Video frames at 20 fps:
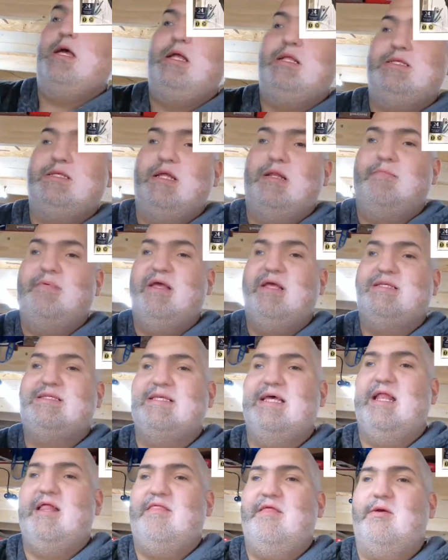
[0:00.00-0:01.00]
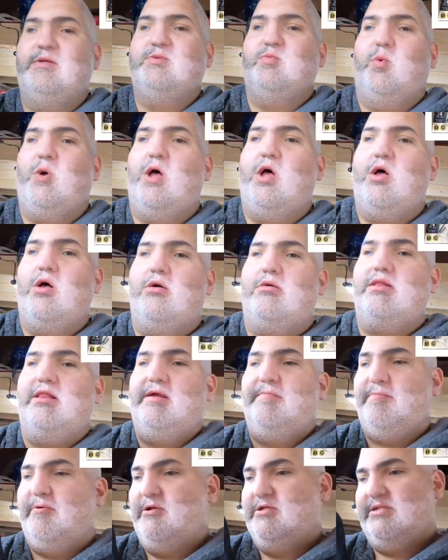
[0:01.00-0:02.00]
it's going to be a set of those wall
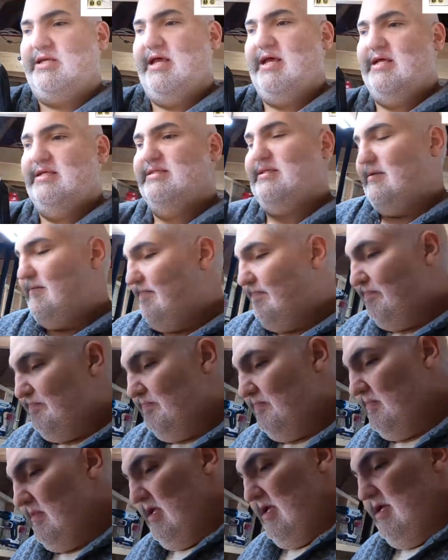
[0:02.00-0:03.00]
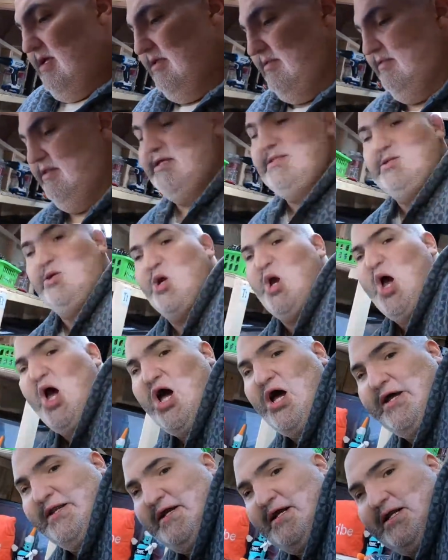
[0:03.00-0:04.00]
clippers, guys. These are a
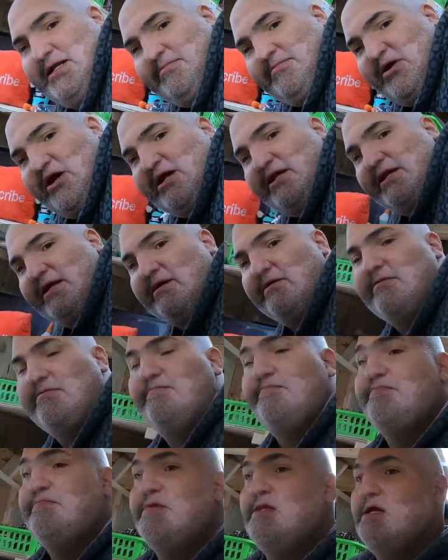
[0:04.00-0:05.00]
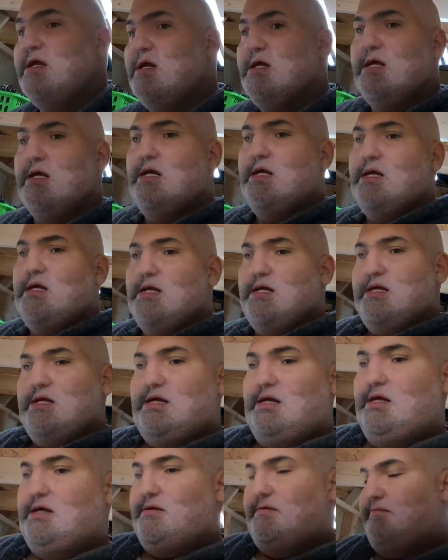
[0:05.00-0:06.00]
hot item right now.
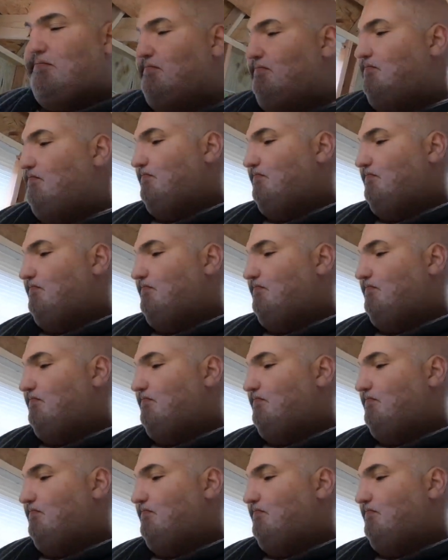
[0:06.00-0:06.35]
But